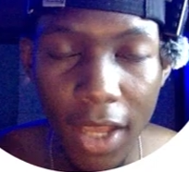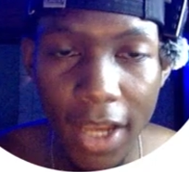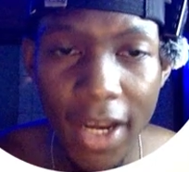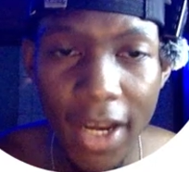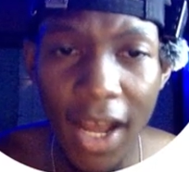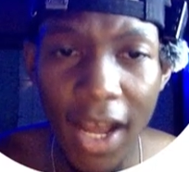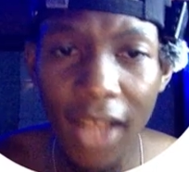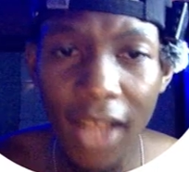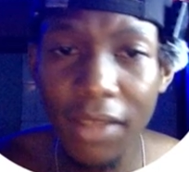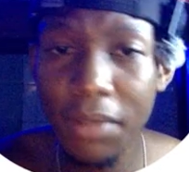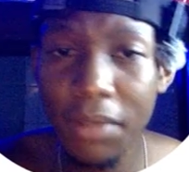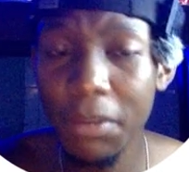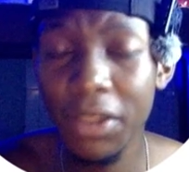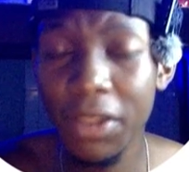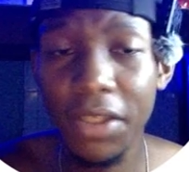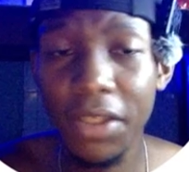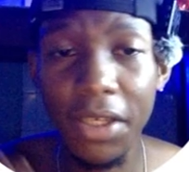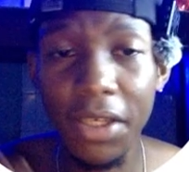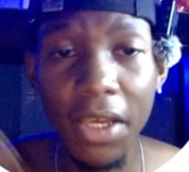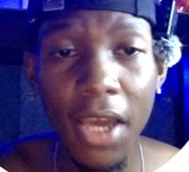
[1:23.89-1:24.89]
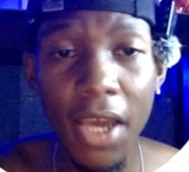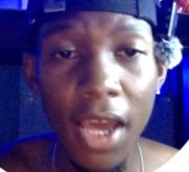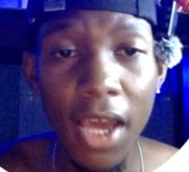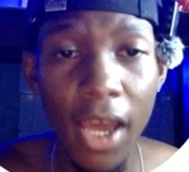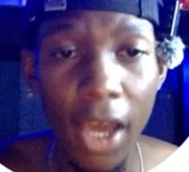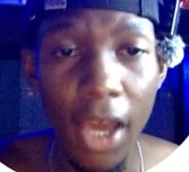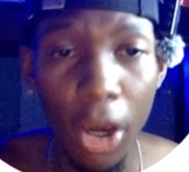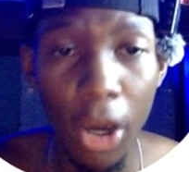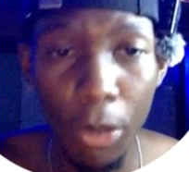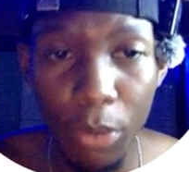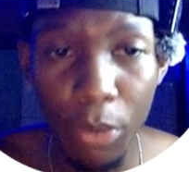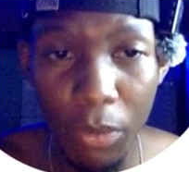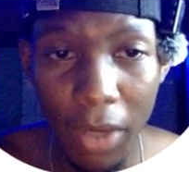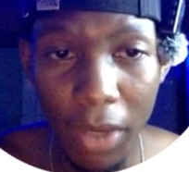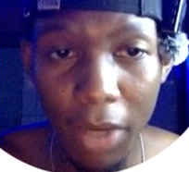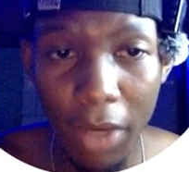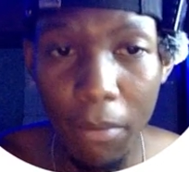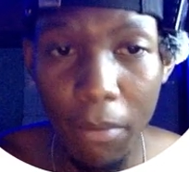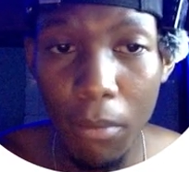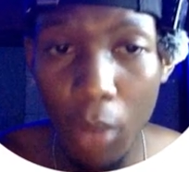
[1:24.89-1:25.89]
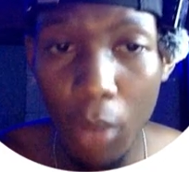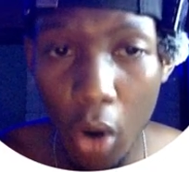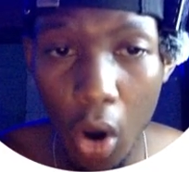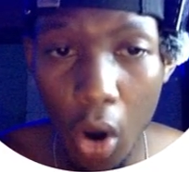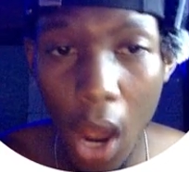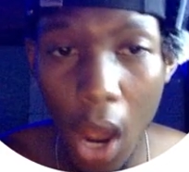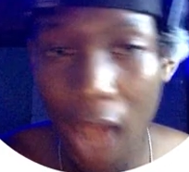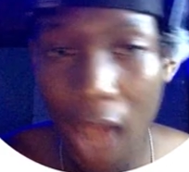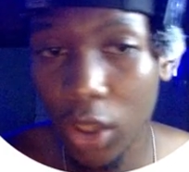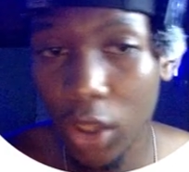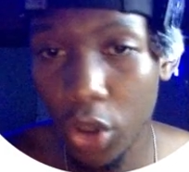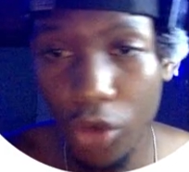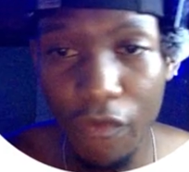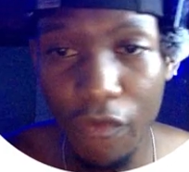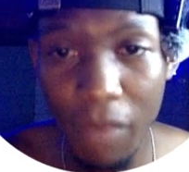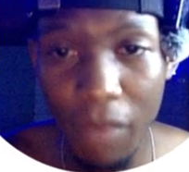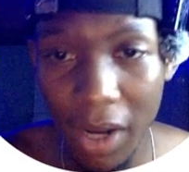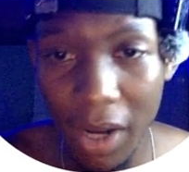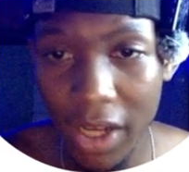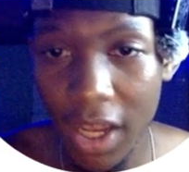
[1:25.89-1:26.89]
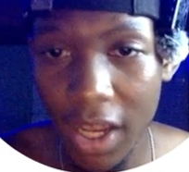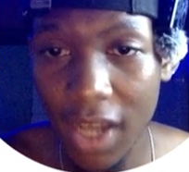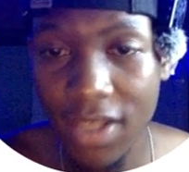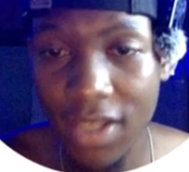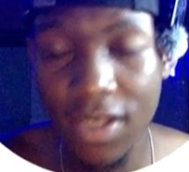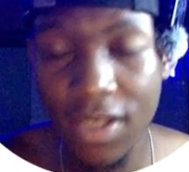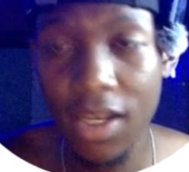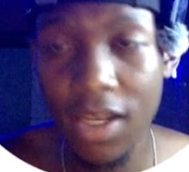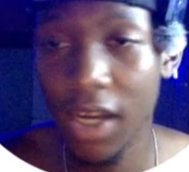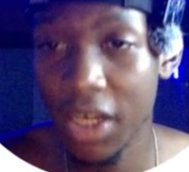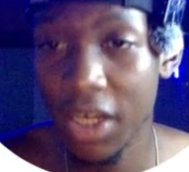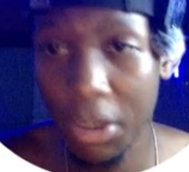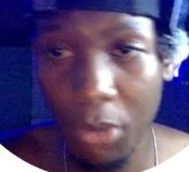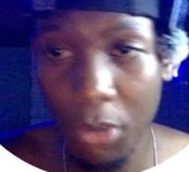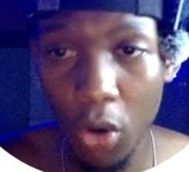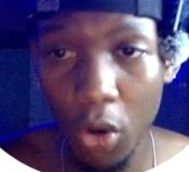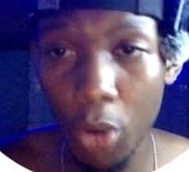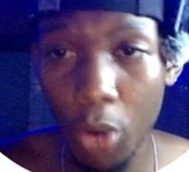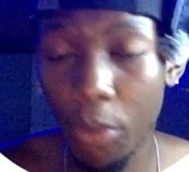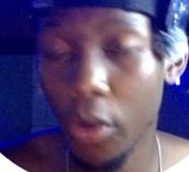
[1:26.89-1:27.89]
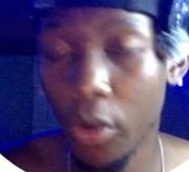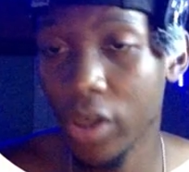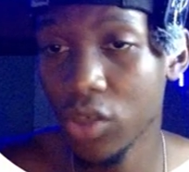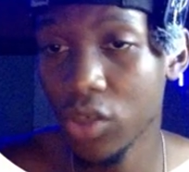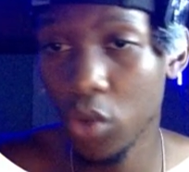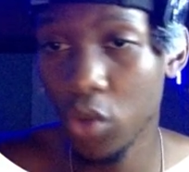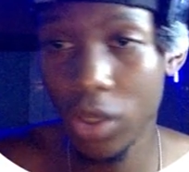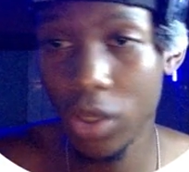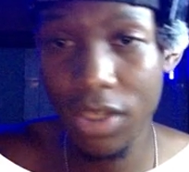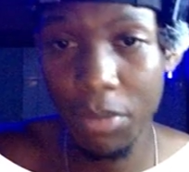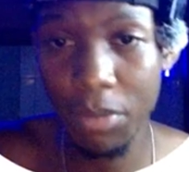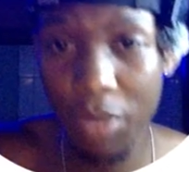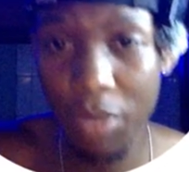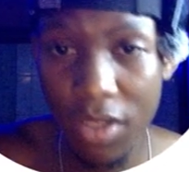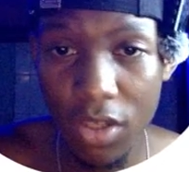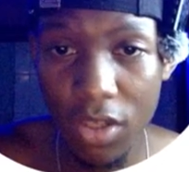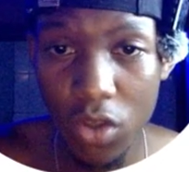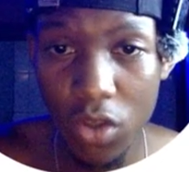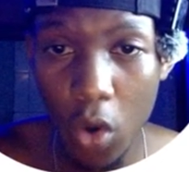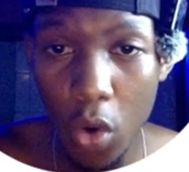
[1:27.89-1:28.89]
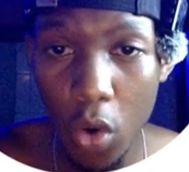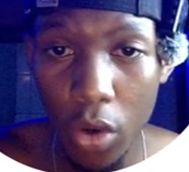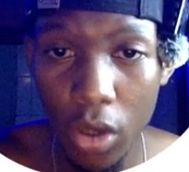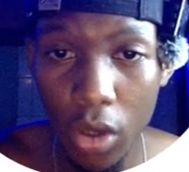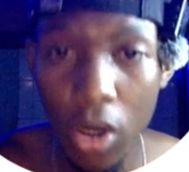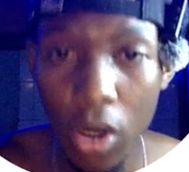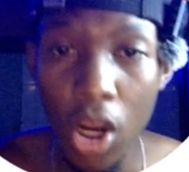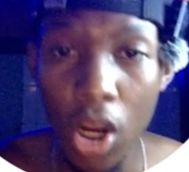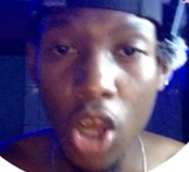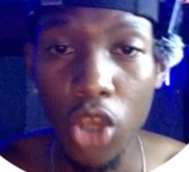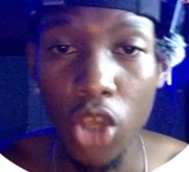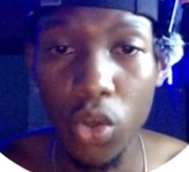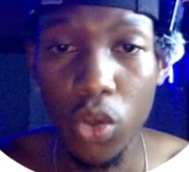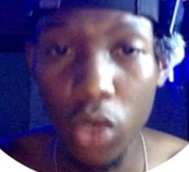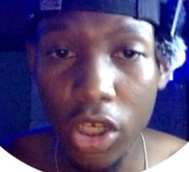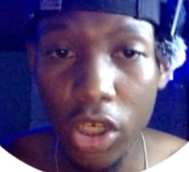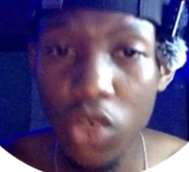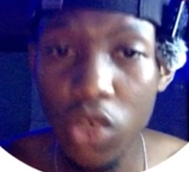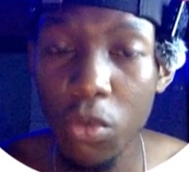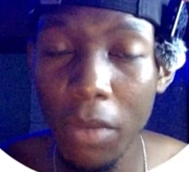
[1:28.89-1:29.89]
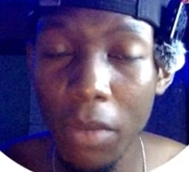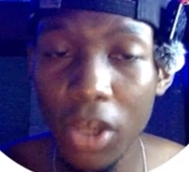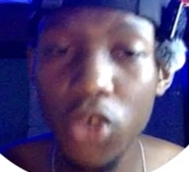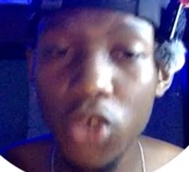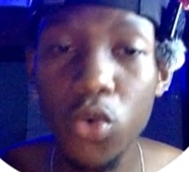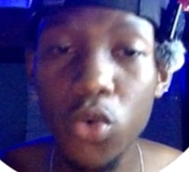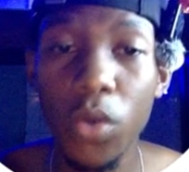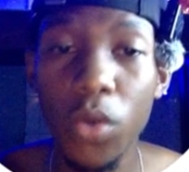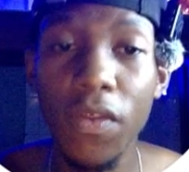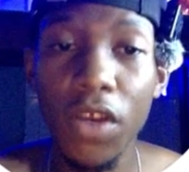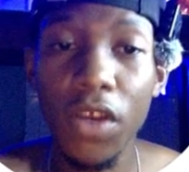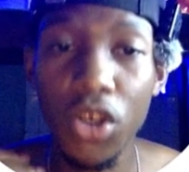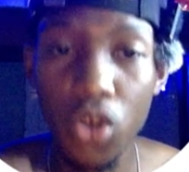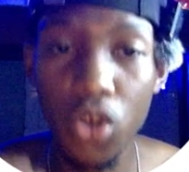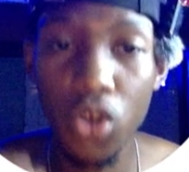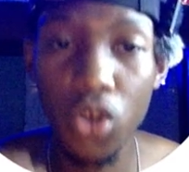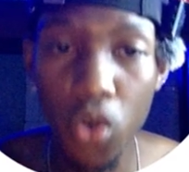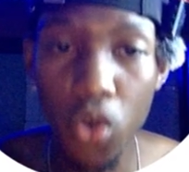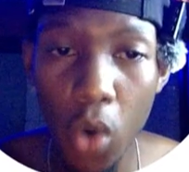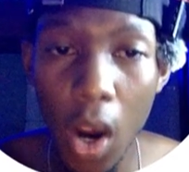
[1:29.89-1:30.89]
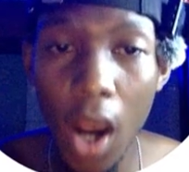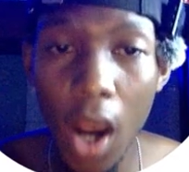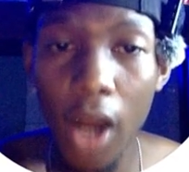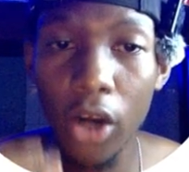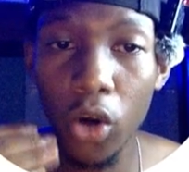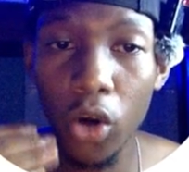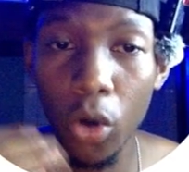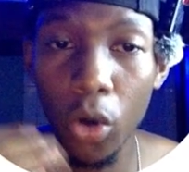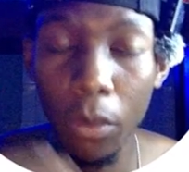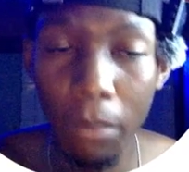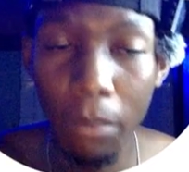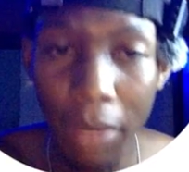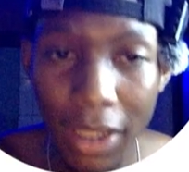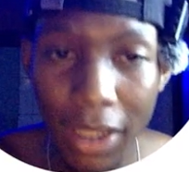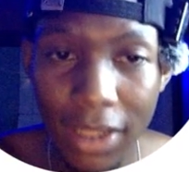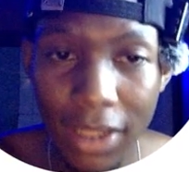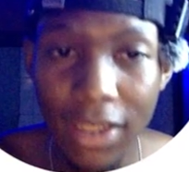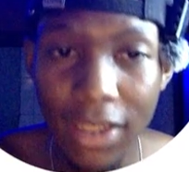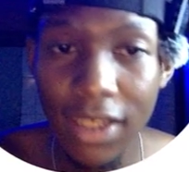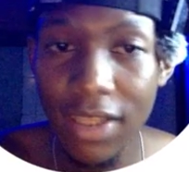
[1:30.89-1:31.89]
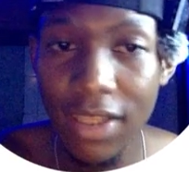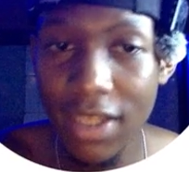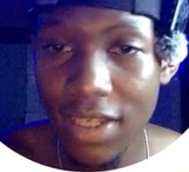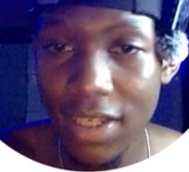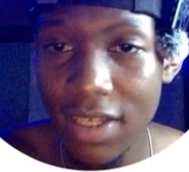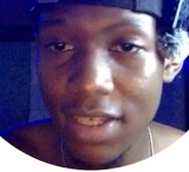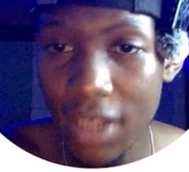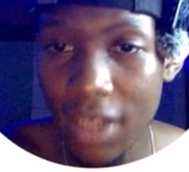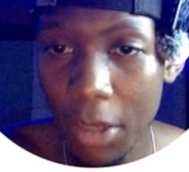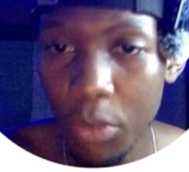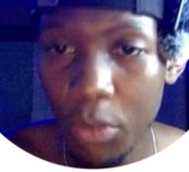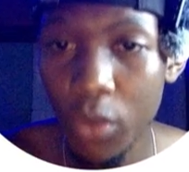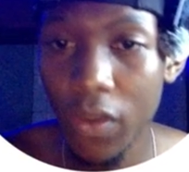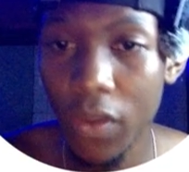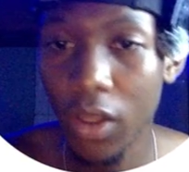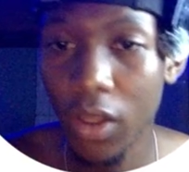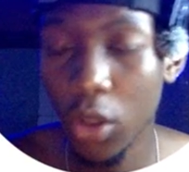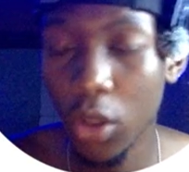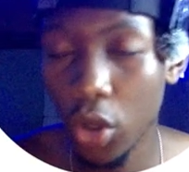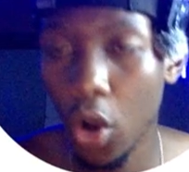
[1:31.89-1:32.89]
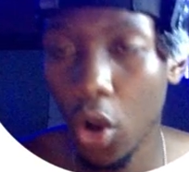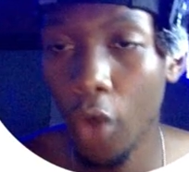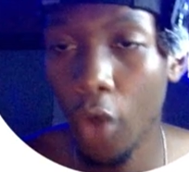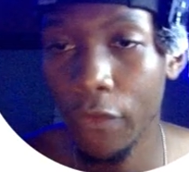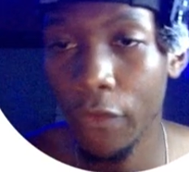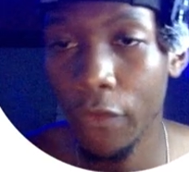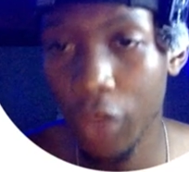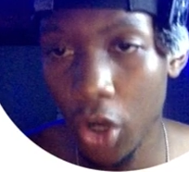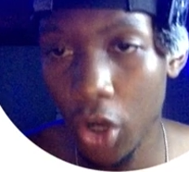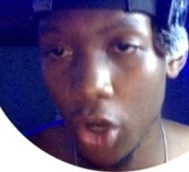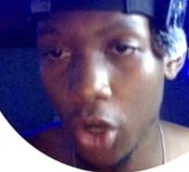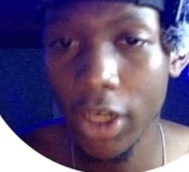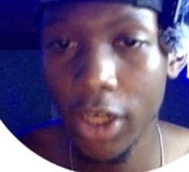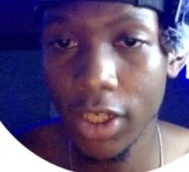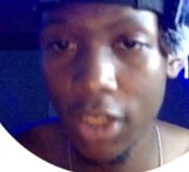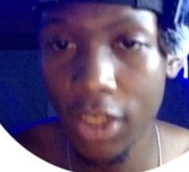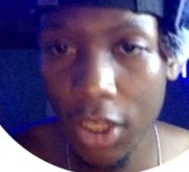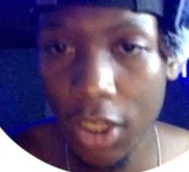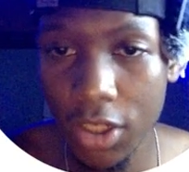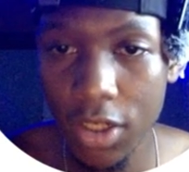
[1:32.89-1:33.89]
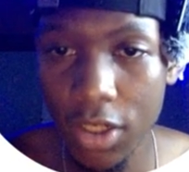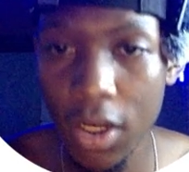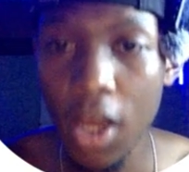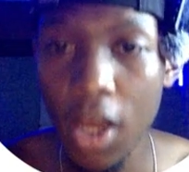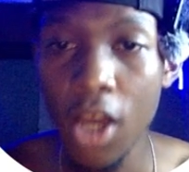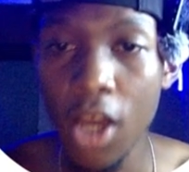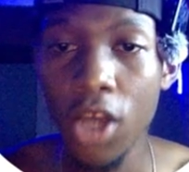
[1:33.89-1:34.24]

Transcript: and ultimately help you make a lot of money as an email copywriter or as a business owner, you need to make sure that you are completing this step with a lot of care and attention.